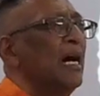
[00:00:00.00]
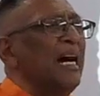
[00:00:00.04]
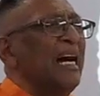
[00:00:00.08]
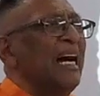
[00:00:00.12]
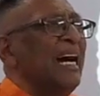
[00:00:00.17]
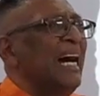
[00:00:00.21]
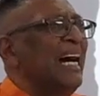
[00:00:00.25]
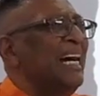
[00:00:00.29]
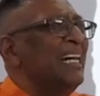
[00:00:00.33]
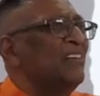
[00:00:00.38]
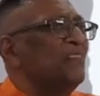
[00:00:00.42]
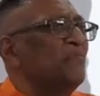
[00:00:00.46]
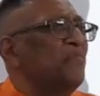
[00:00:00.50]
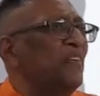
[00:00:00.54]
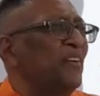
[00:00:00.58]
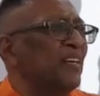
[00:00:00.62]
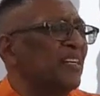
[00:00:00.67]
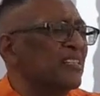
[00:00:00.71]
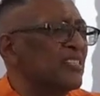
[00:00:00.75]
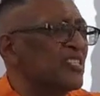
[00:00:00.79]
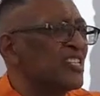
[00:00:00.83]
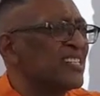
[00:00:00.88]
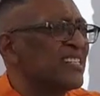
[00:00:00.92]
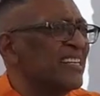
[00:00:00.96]
a handful
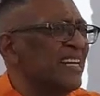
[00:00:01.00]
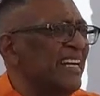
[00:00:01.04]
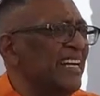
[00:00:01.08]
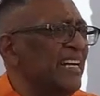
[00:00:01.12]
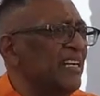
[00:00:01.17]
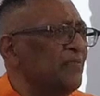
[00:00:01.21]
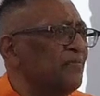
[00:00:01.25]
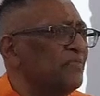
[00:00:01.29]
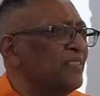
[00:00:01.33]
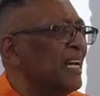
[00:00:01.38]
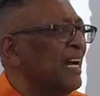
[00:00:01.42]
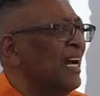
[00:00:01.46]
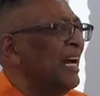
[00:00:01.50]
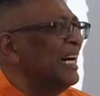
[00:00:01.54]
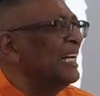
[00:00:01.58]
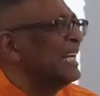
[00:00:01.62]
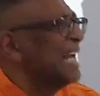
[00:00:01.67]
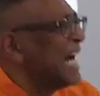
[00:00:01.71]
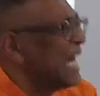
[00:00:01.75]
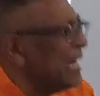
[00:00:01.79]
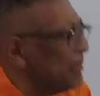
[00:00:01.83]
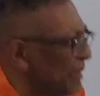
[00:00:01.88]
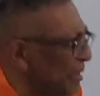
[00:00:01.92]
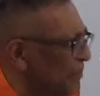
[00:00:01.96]
are saved,
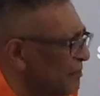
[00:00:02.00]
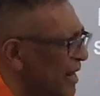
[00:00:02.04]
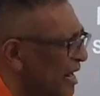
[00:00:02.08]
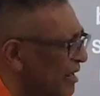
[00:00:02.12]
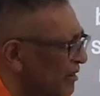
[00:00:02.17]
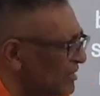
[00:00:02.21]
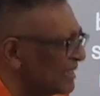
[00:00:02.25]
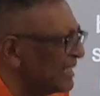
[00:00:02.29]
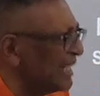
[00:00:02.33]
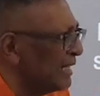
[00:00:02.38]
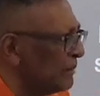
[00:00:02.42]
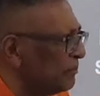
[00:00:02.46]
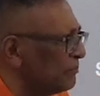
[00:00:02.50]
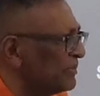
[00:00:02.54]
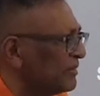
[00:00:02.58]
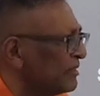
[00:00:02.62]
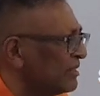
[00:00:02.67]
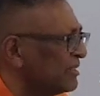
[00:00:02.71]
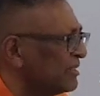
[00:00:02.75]
and I'm among them.